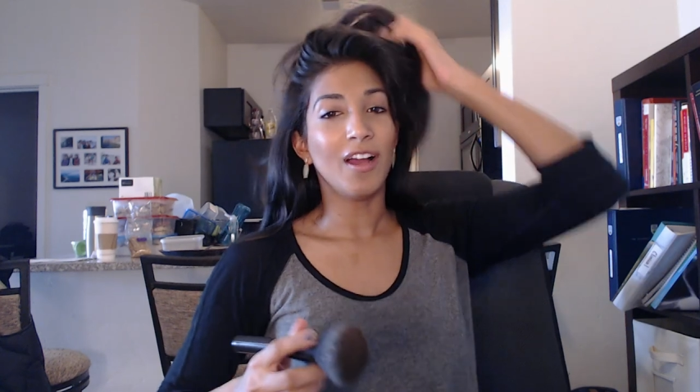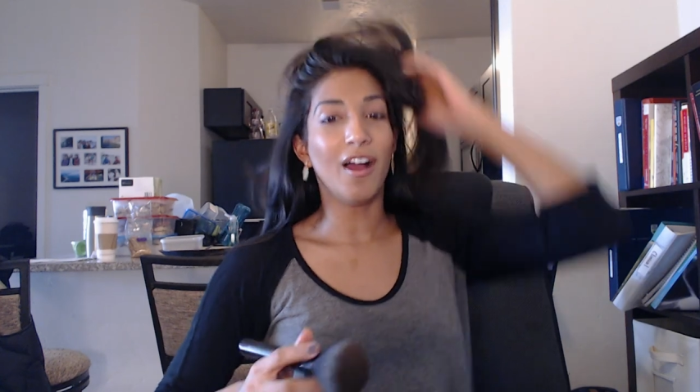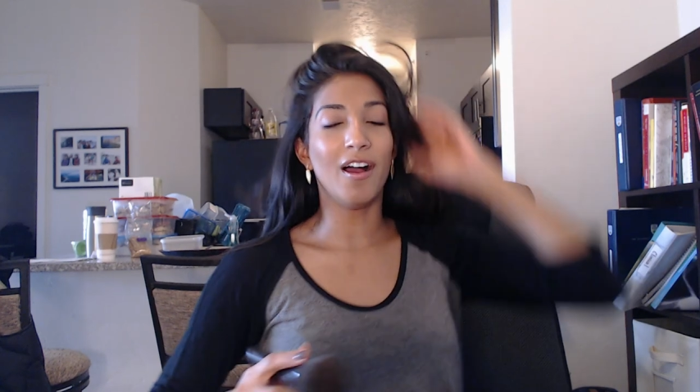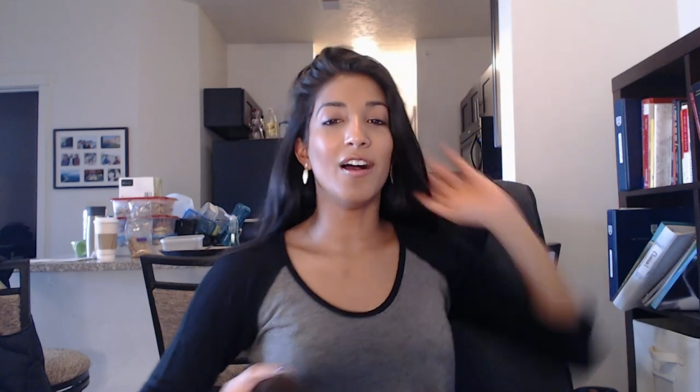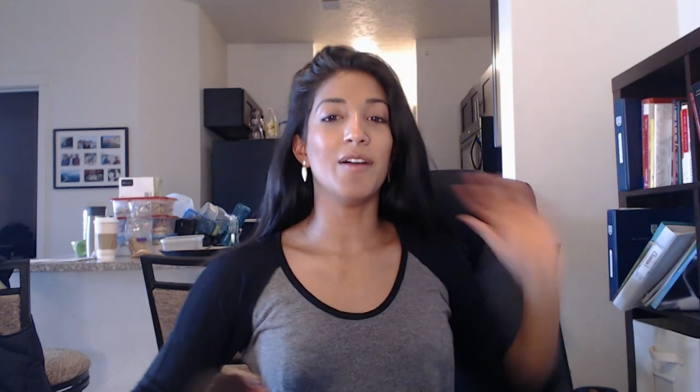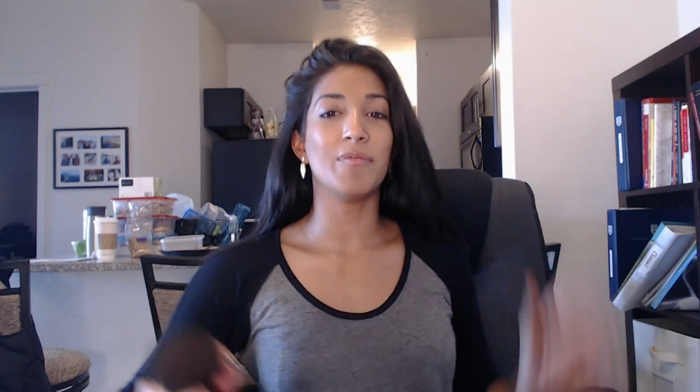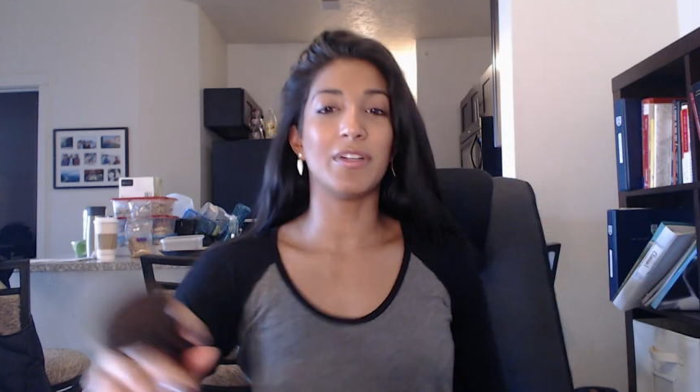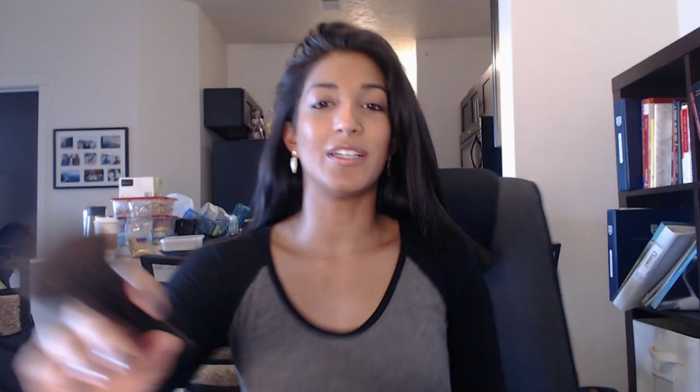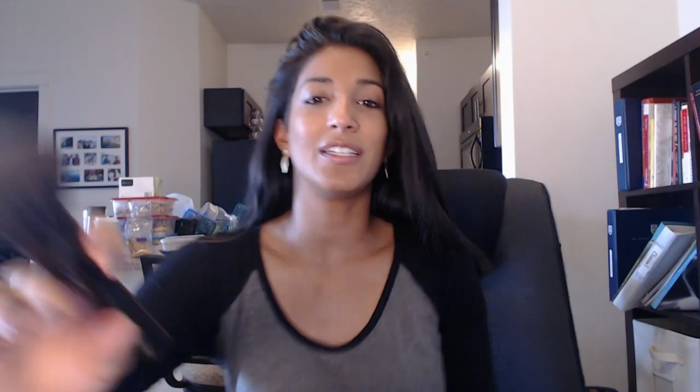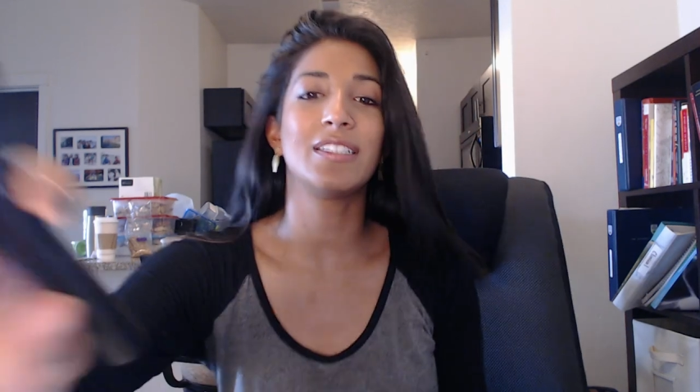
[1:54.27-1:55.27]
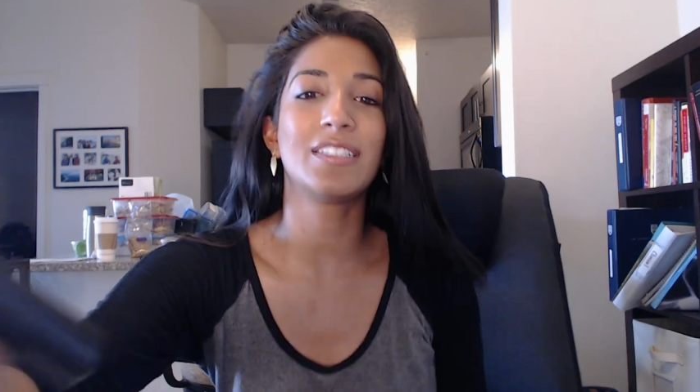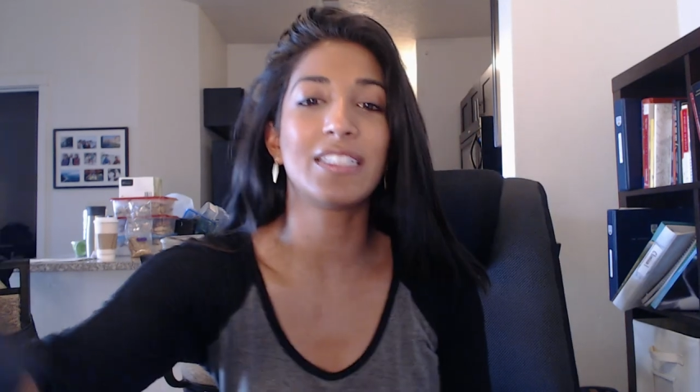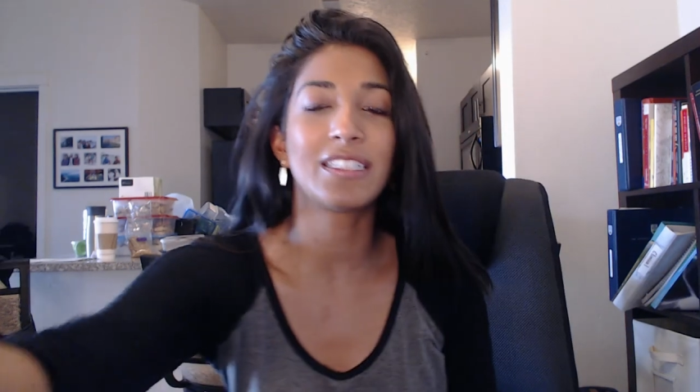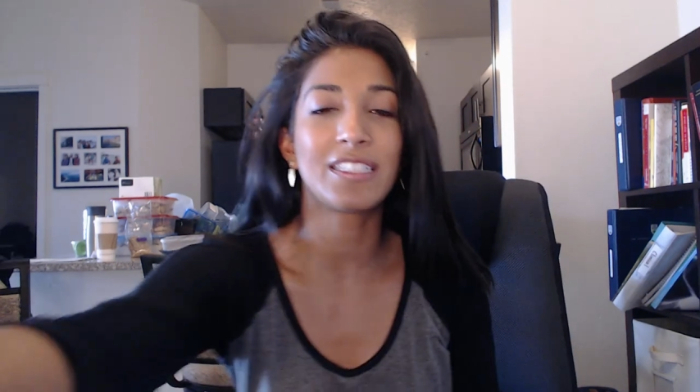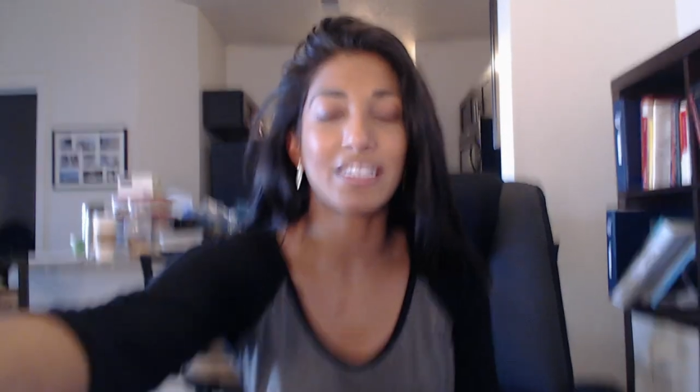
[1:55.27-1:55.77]

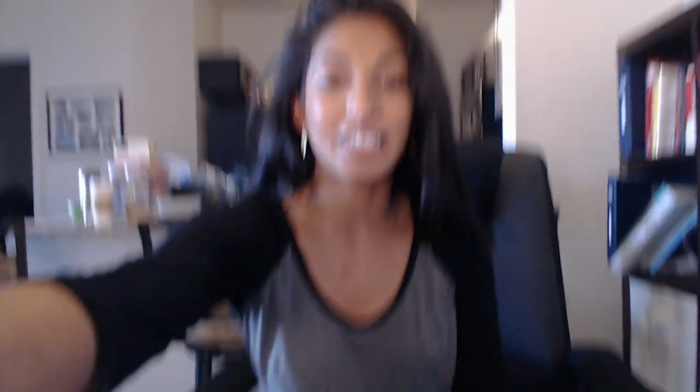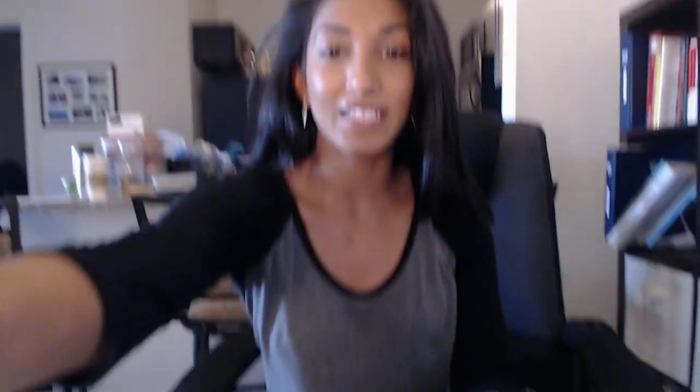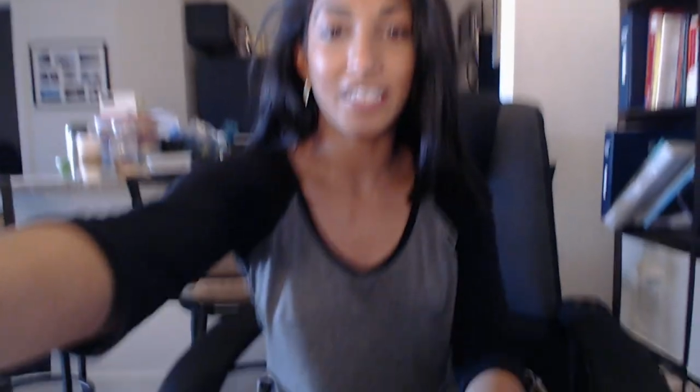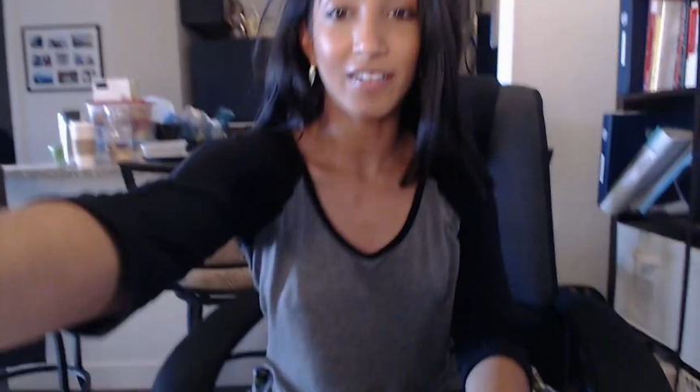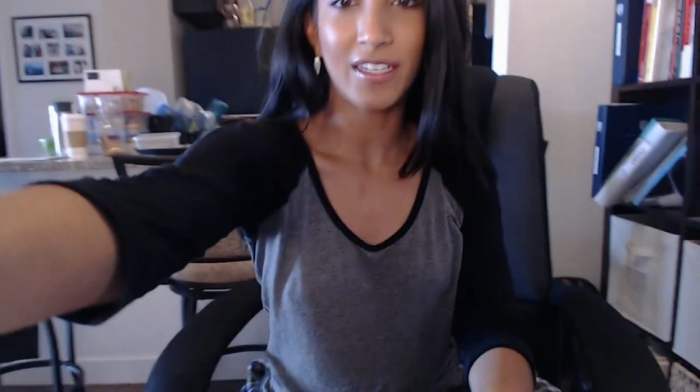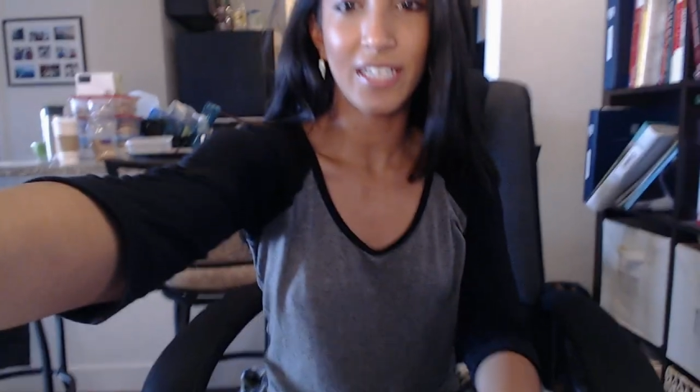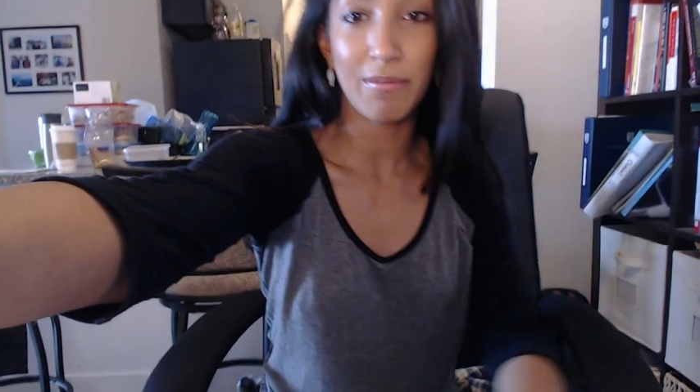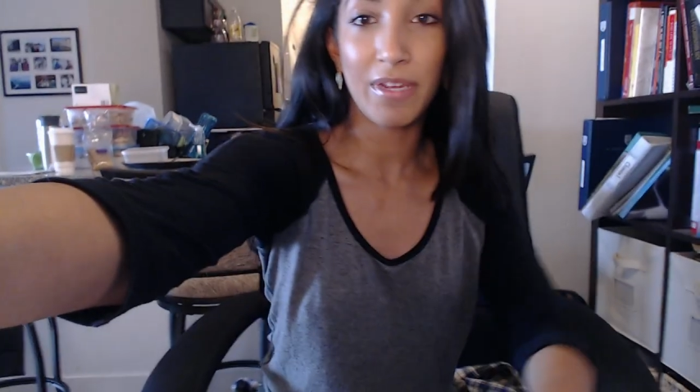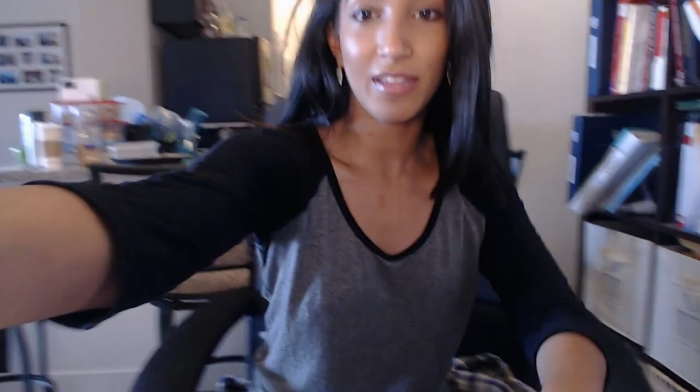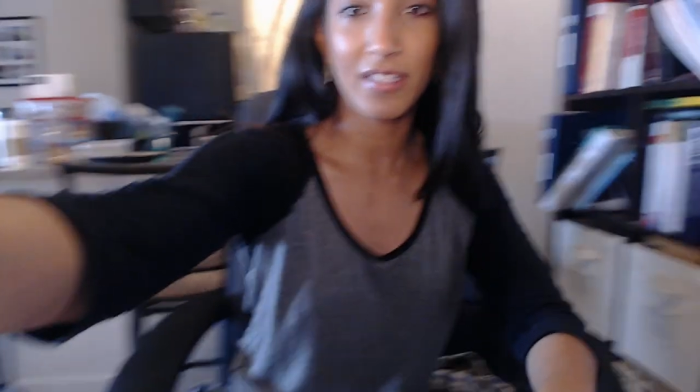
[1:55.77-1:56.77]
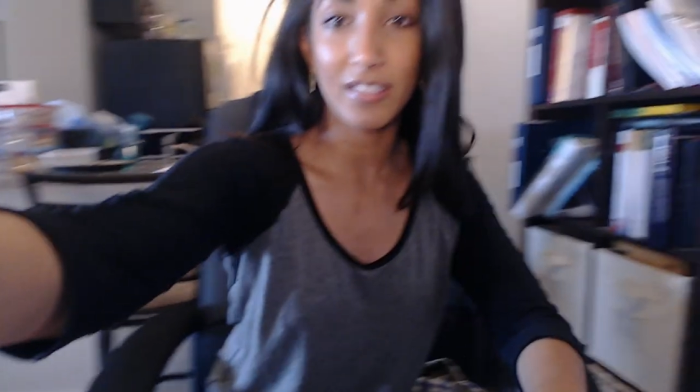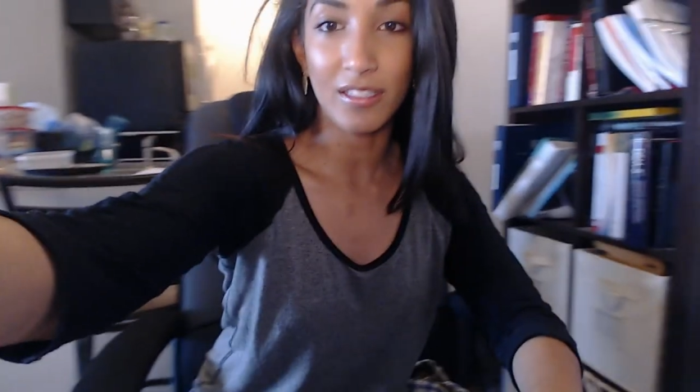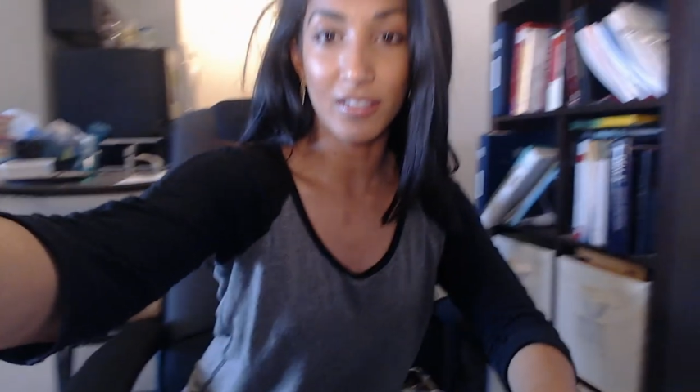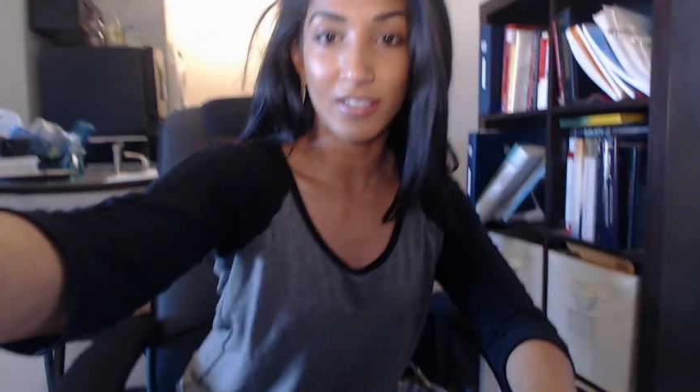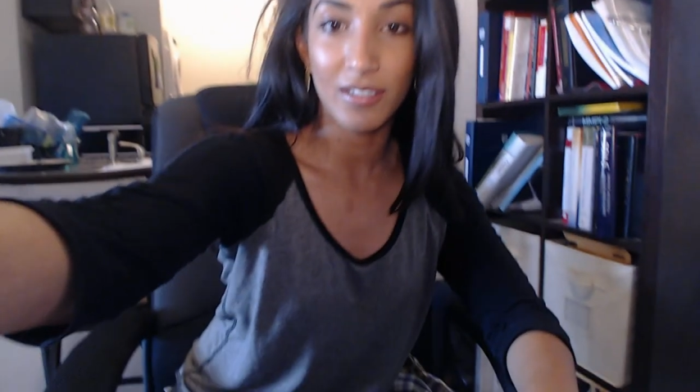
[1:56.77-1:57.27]
Let's see, how can I make this
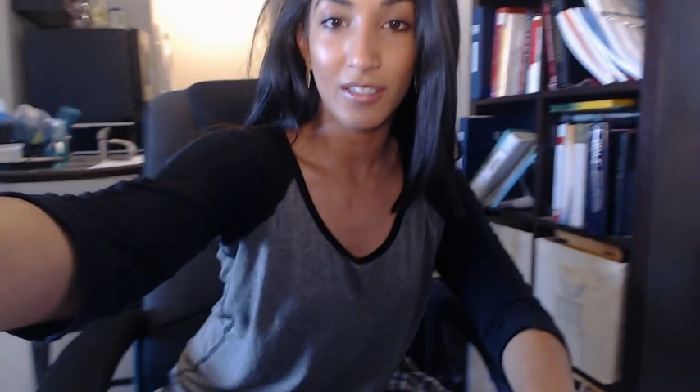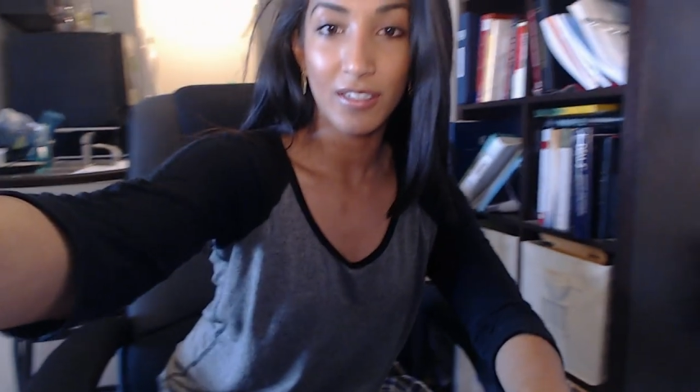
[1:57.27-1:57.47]
look?